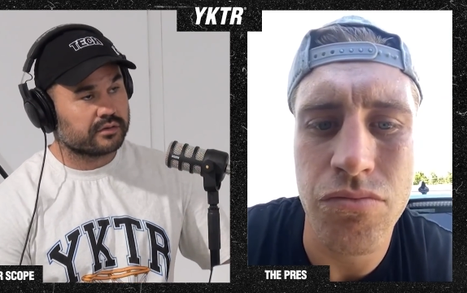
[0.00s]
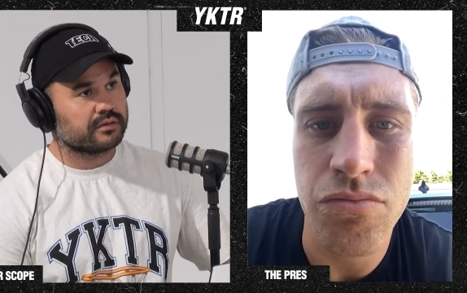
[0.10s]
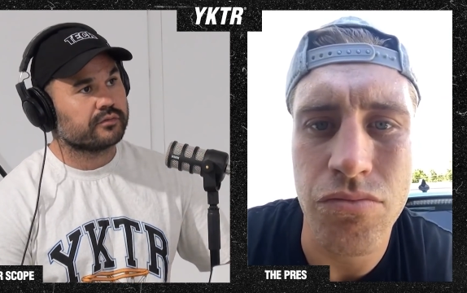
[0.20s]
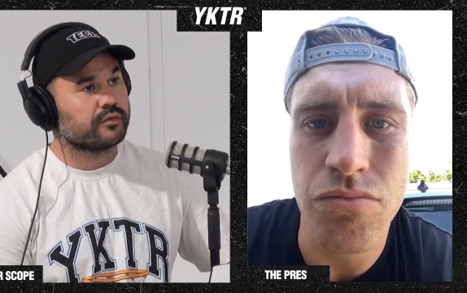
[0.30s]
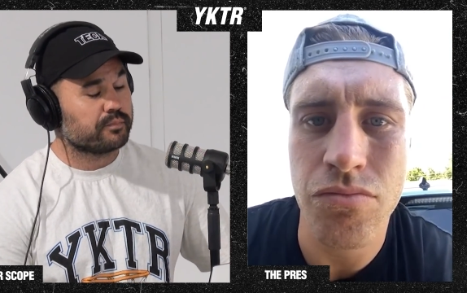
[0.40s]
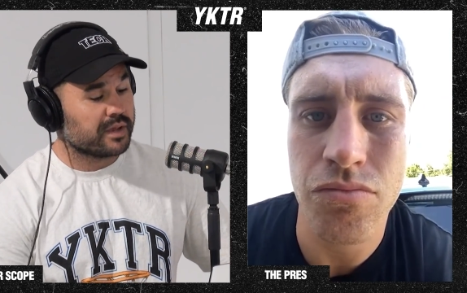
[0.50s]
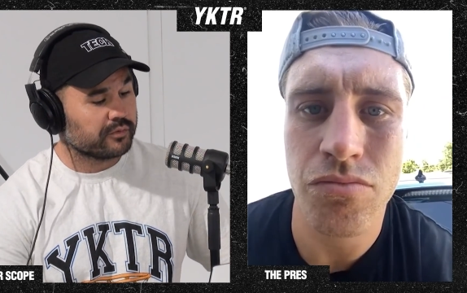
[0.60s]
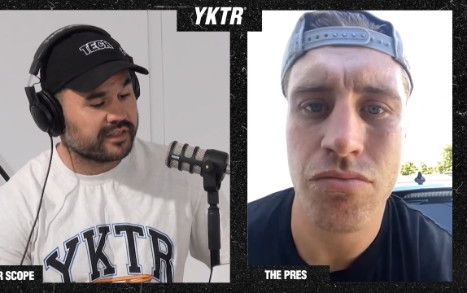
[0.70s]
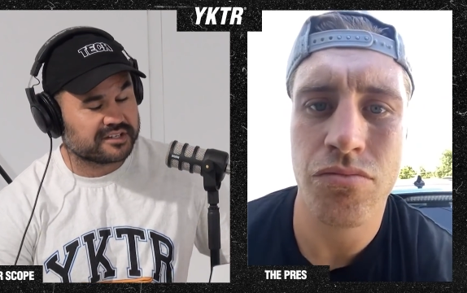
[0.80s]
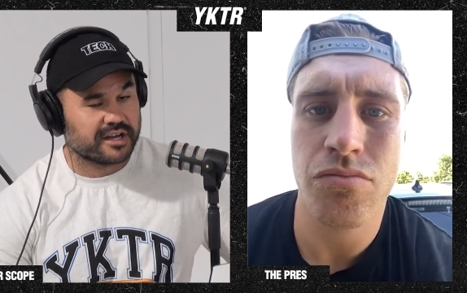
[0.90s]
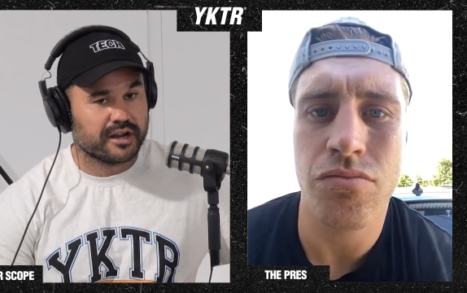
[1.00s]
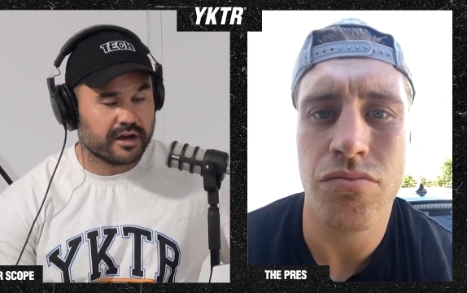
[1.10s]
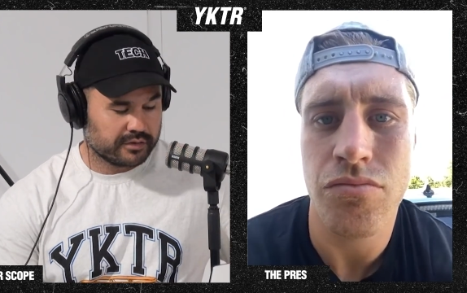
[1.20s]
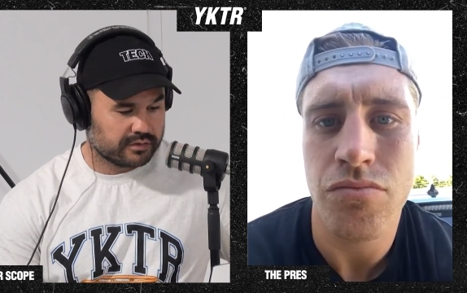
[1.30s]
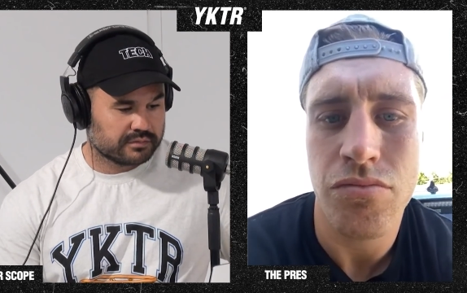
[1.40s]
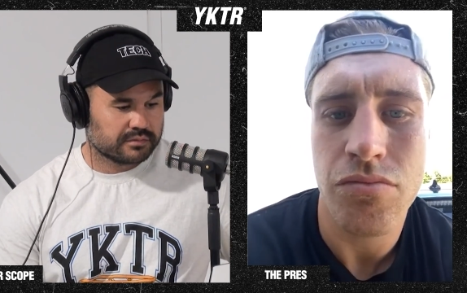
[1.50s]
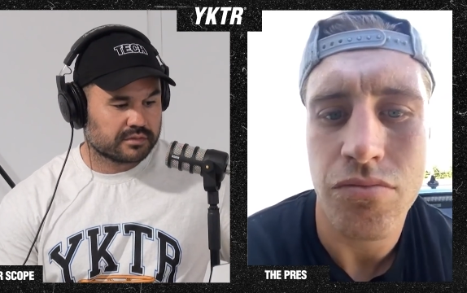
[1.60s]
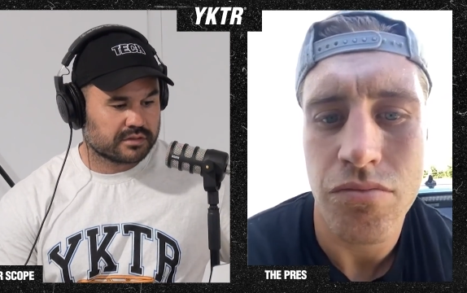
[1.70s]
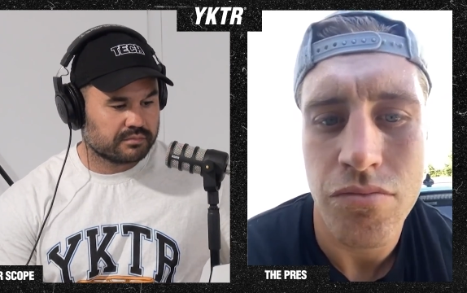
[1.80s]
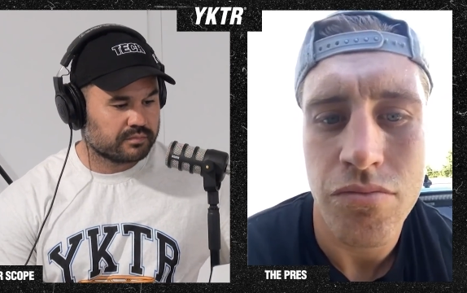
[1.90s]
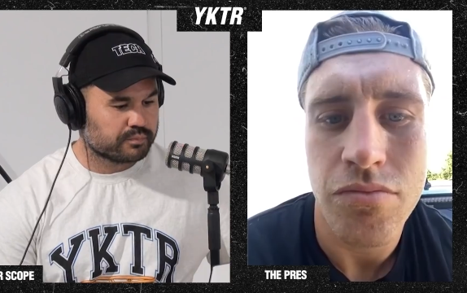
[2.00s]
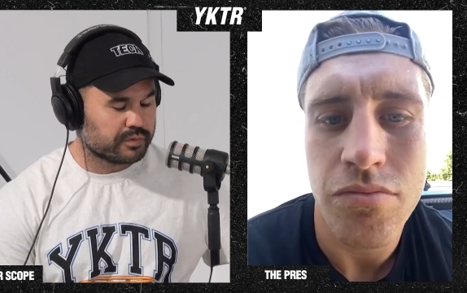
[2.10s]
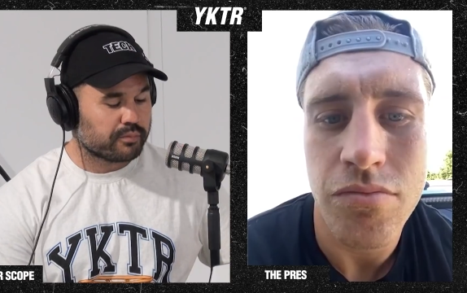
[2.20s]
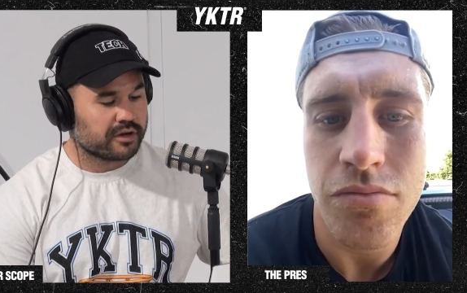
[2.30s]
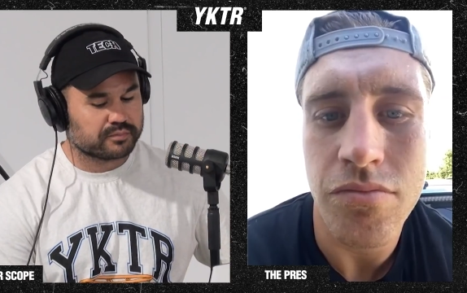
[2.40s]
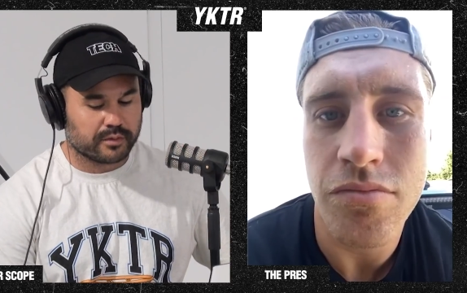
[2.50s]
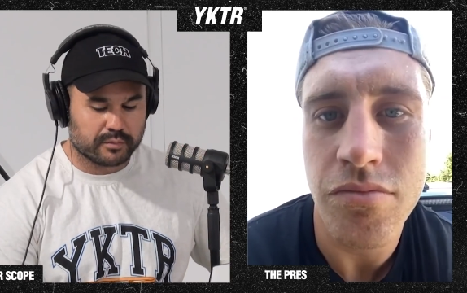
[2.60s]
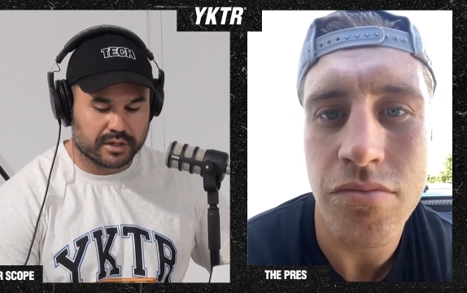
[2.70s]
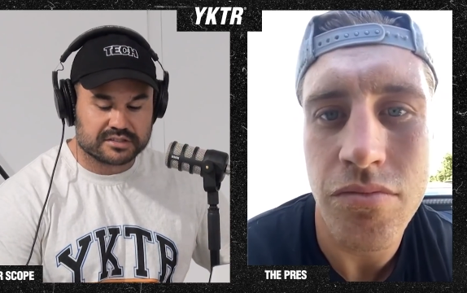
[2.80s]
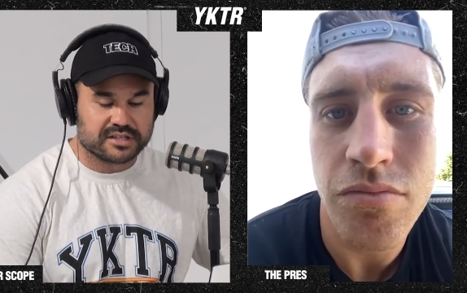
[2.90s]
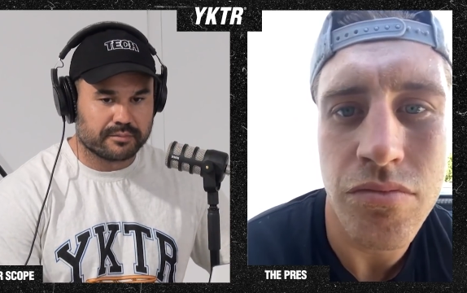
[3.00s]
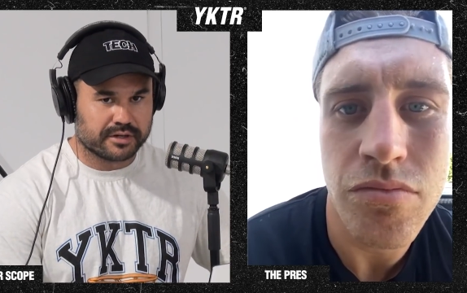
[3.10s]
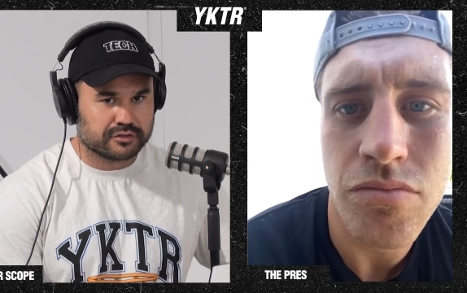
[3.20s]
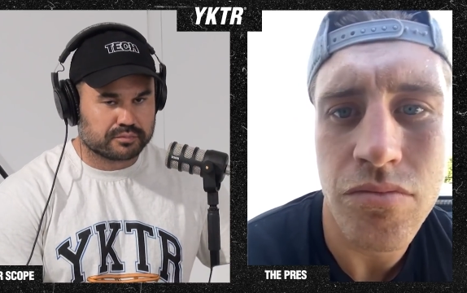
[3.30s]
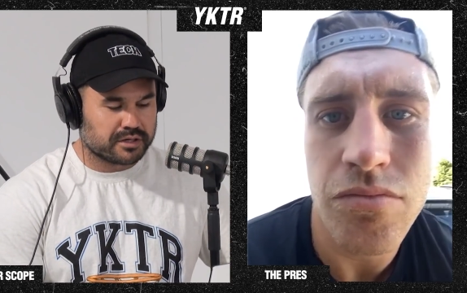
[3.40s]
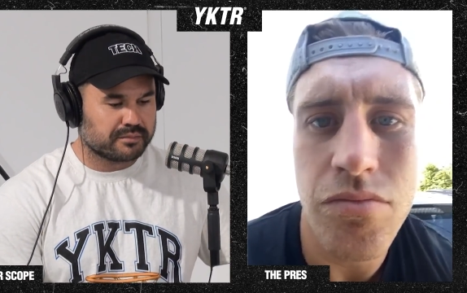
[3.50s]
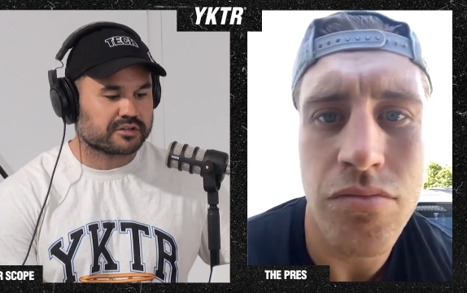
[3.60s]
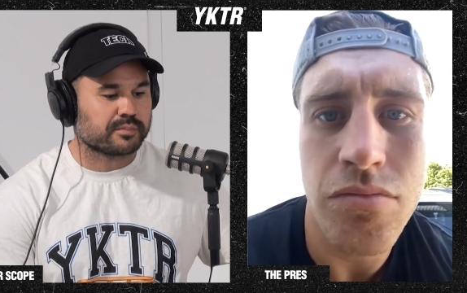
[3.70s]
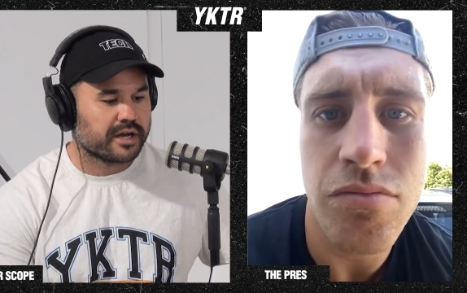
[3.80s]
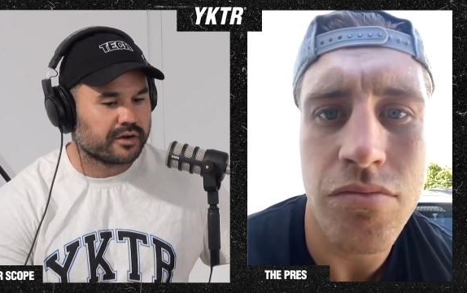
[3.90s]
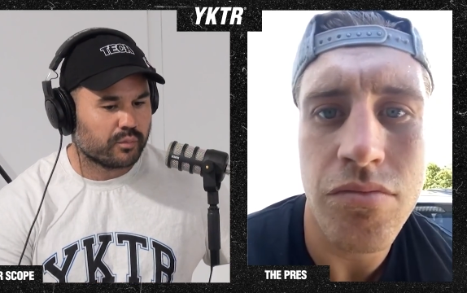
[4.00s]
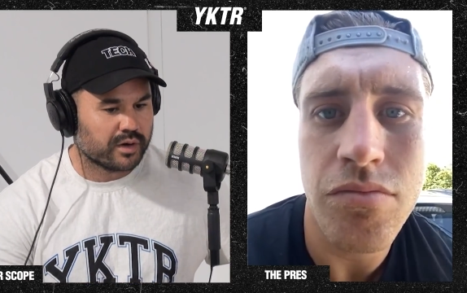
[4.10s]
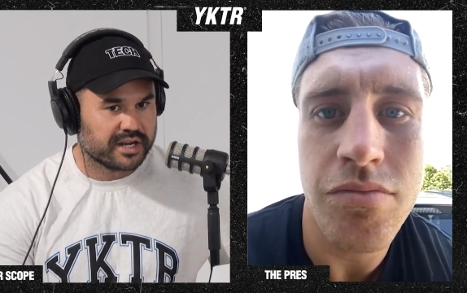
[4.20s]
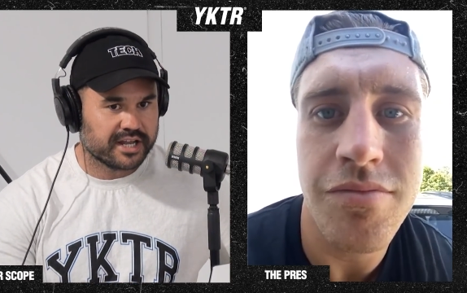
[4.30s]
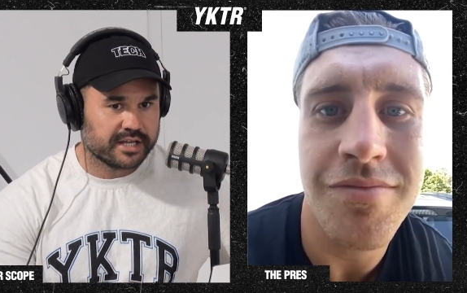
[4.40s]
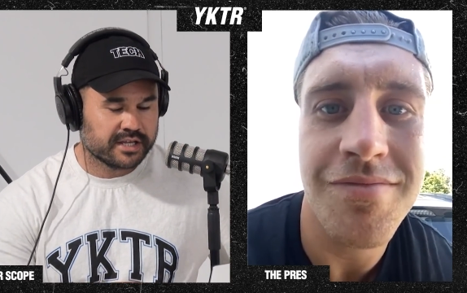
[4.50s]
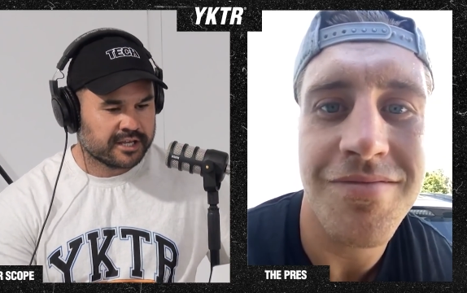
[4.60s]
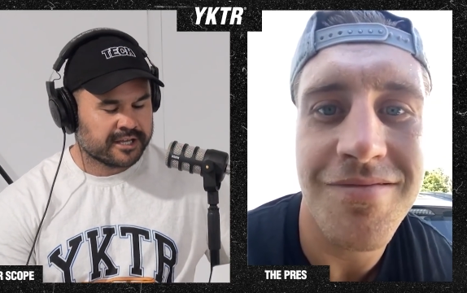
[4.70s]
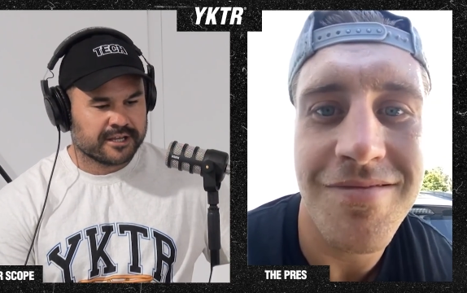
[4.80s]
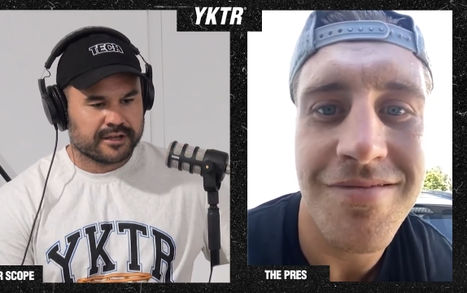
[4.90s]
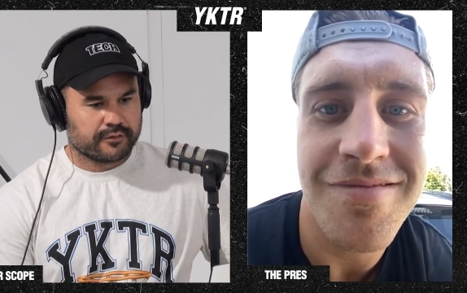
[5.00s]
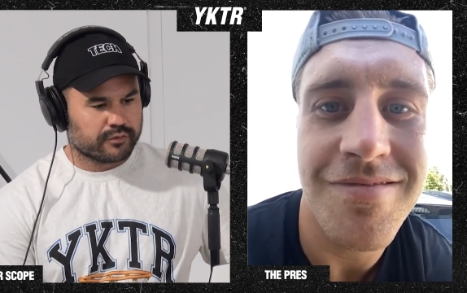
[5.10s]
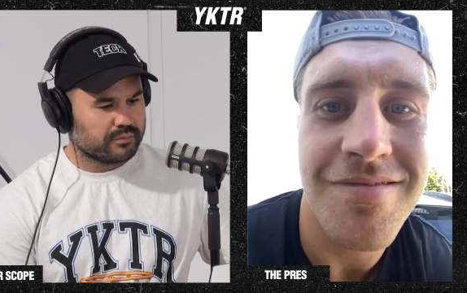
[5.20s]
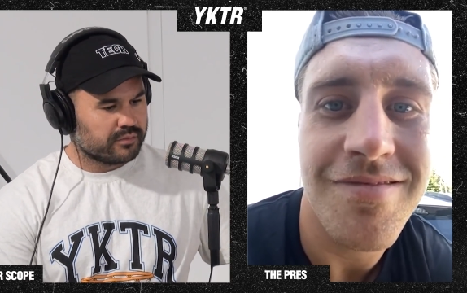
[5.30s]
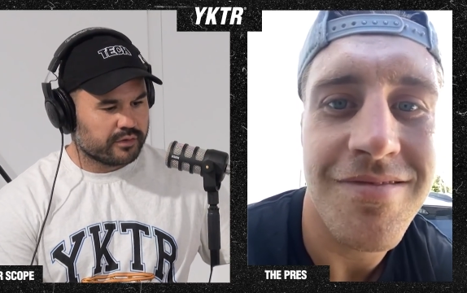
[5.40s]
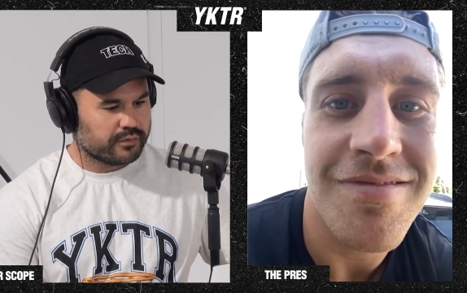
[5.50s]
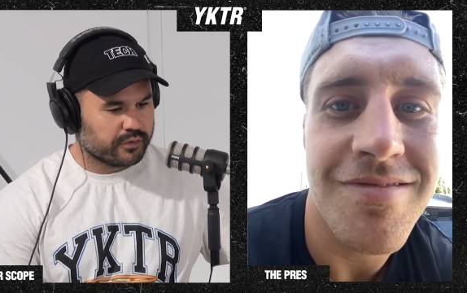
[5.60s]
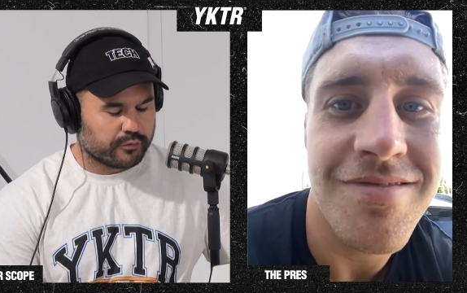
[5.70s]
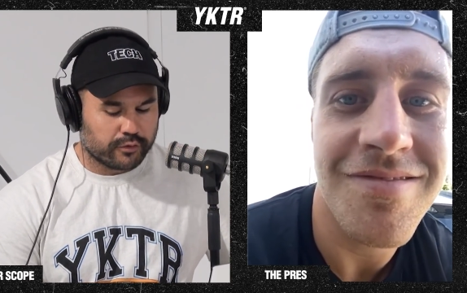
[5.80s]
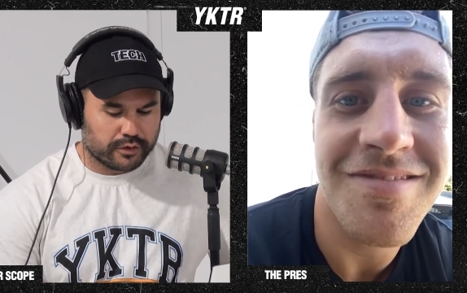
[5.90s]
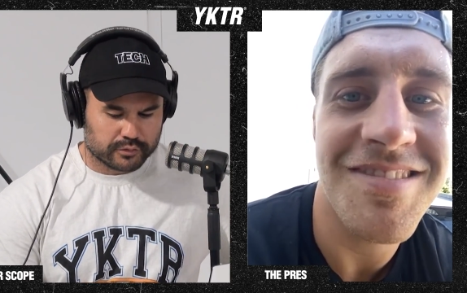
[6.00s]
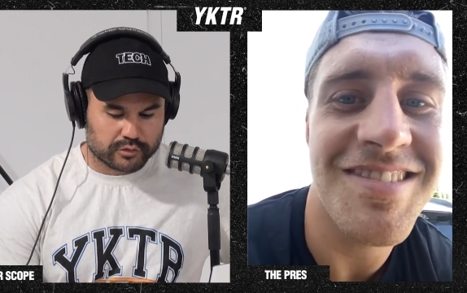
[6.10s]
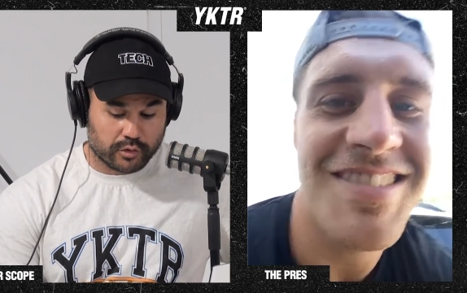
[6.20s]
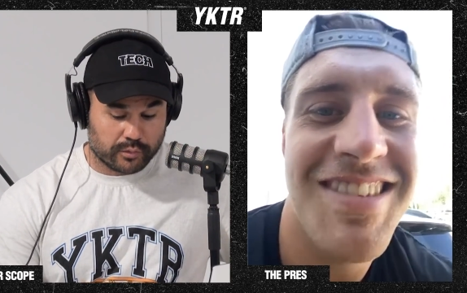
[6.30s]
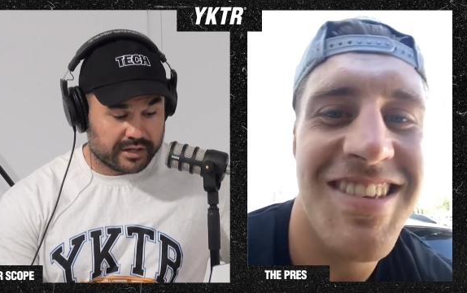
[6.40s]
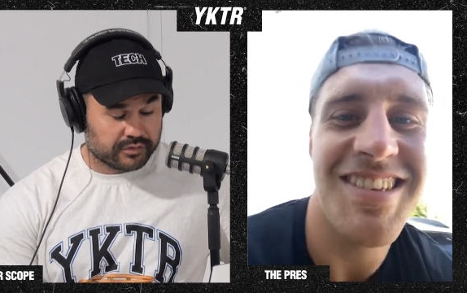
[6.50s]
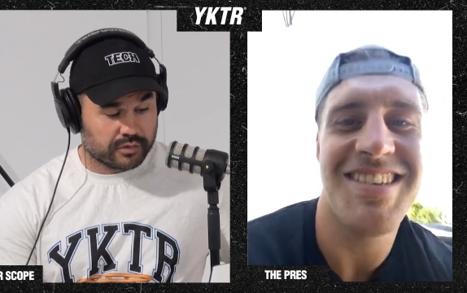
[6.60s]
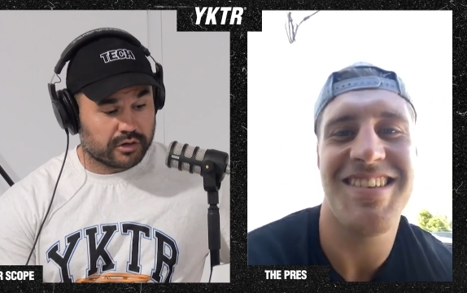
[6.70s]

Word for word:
Speaker 1: on, for people that don't know, you, the press probably won't say, but he was pretty much playing on one knee from the, the finals all the way through.